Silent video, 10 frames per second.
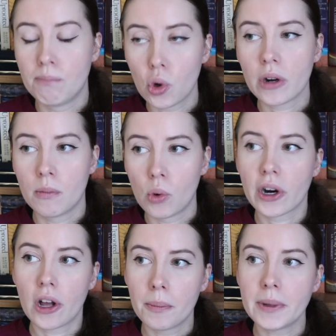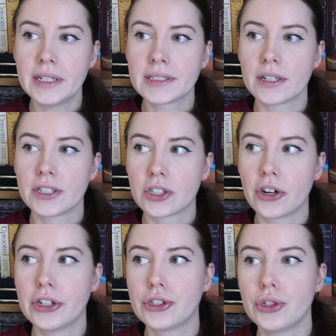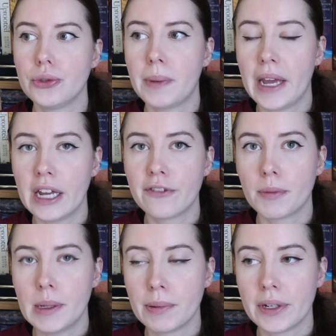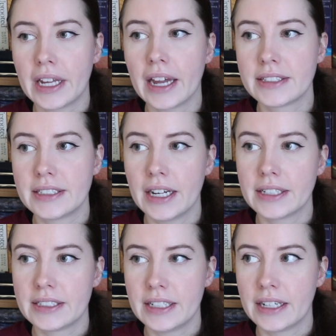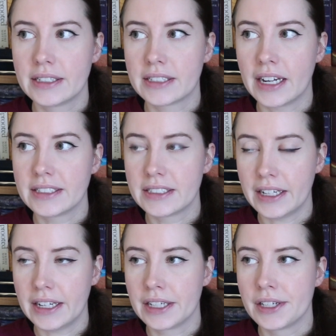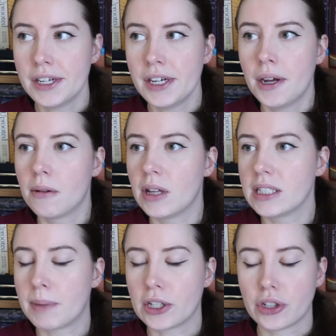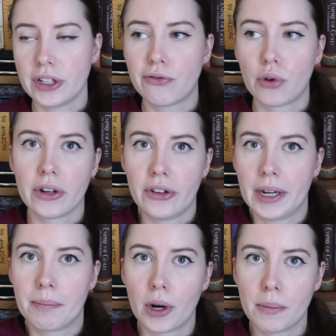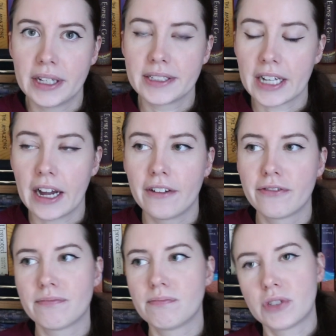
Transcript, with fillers: More and more companies are starting to pay for people to get CSCS testing, especially for like permanent staff.